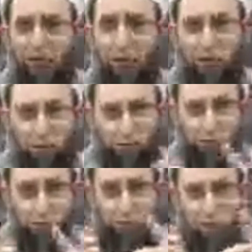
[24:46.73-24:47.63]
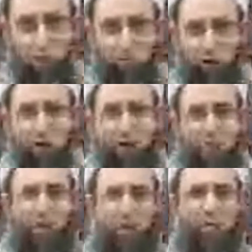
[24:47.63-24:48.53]
sometimes is small,
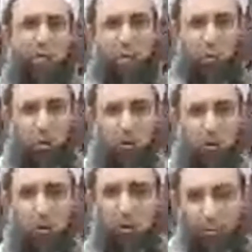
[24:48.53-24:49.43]
sometimes it's larger.